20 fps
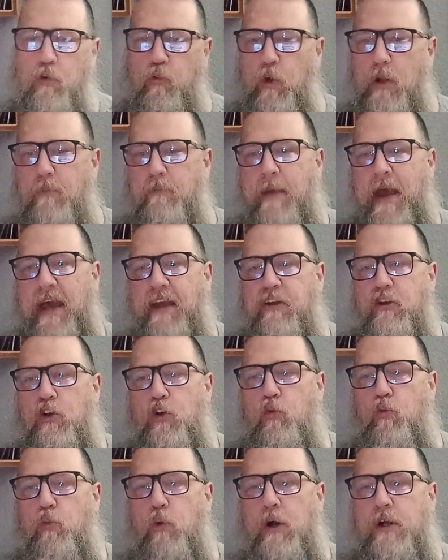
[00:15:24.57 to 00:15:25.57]
What
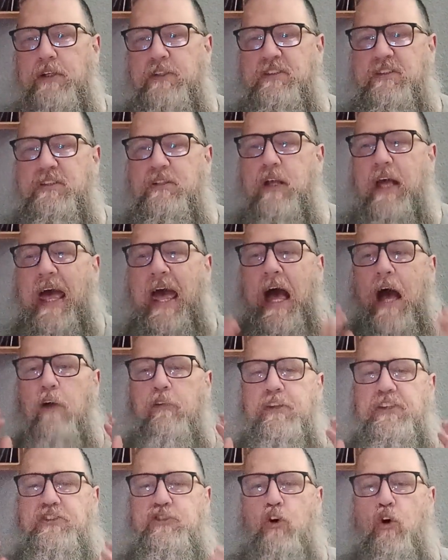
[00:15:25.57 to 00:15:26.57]
mattered was how
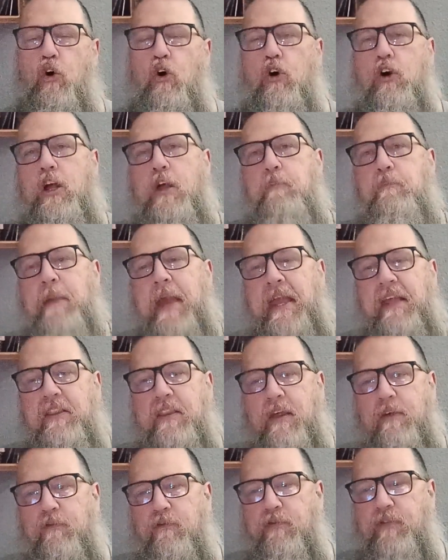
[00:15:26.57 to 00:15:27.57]
the song made
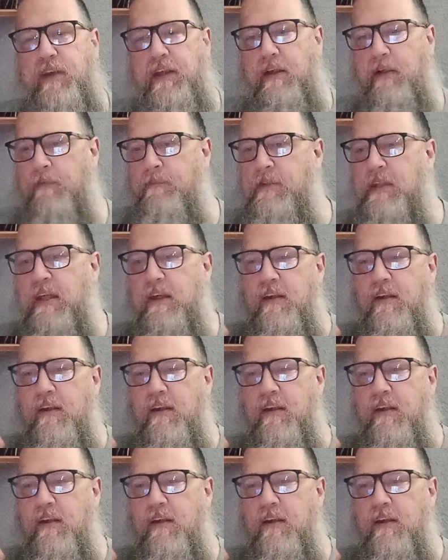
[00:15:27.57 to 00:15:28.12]
them feel.